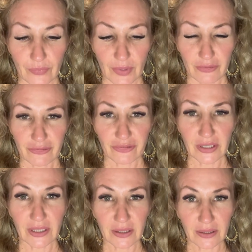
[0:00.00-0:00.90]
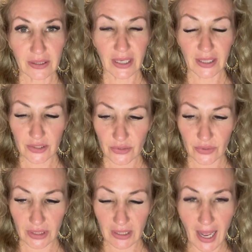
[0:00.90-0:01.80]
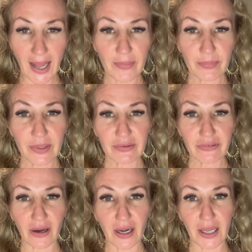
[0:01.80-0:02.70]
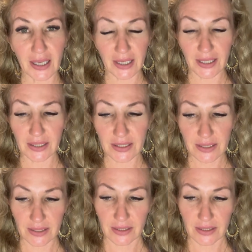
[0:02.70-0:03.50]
feel that you can amplify it